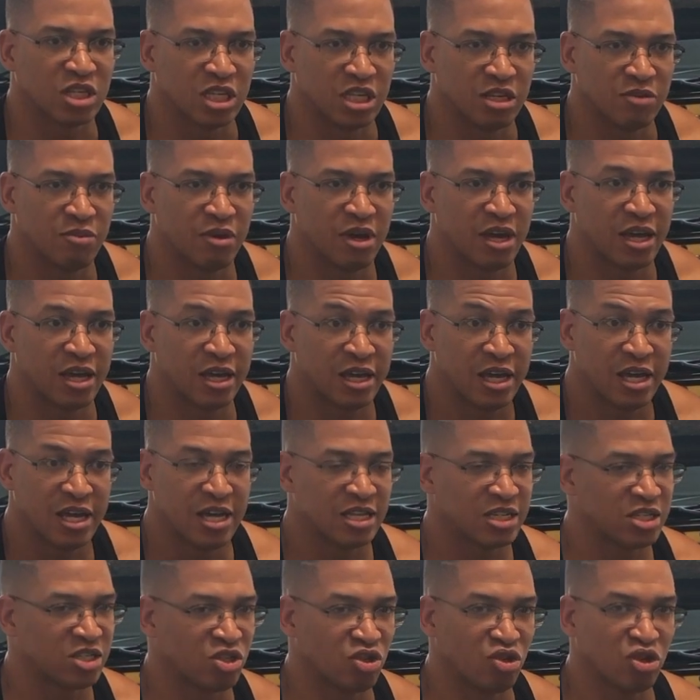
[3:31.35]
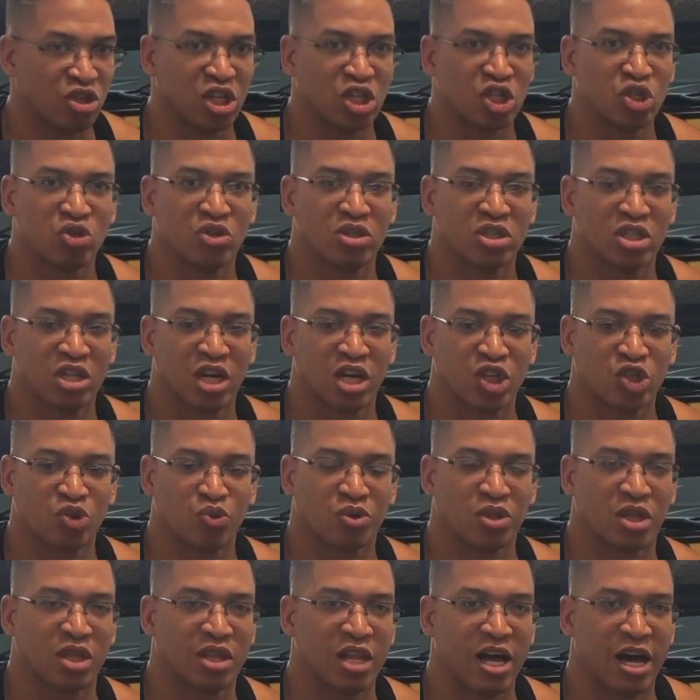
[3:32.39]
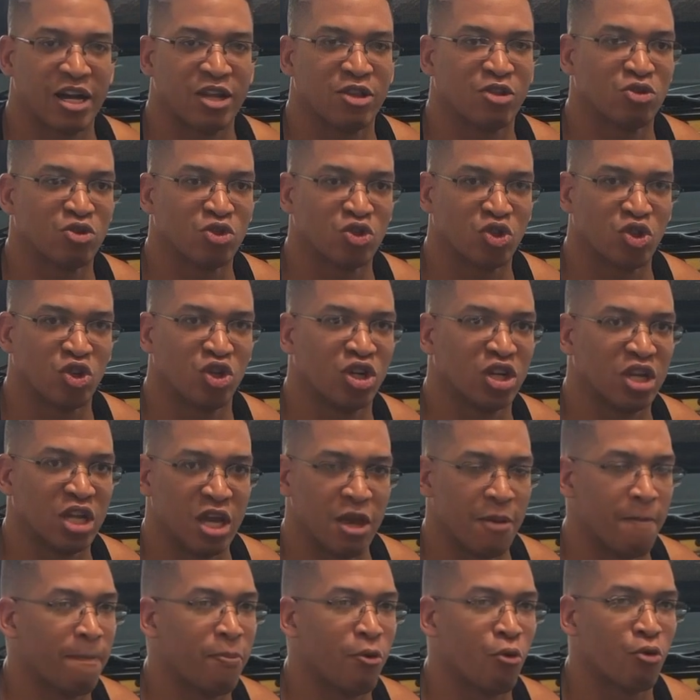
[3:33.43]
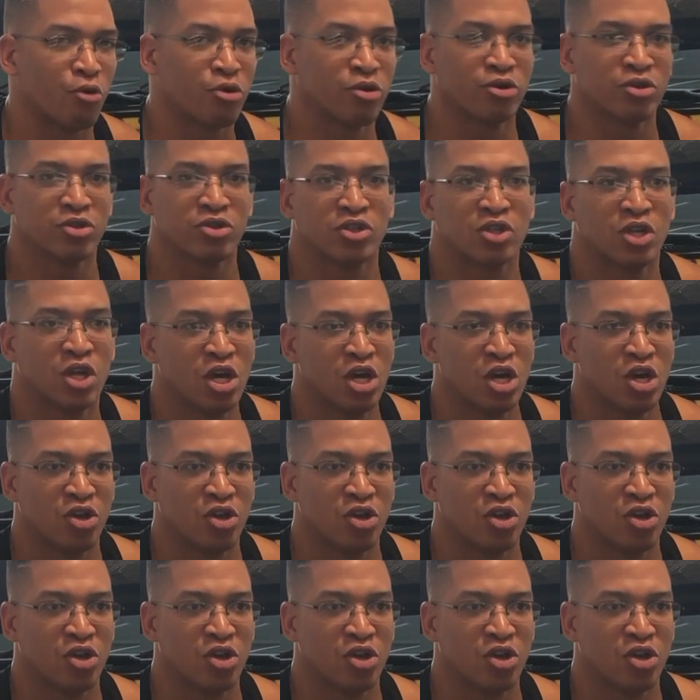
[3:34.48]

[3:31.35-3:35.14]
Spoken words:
eBay still gets you in touch with a lot of those good importers.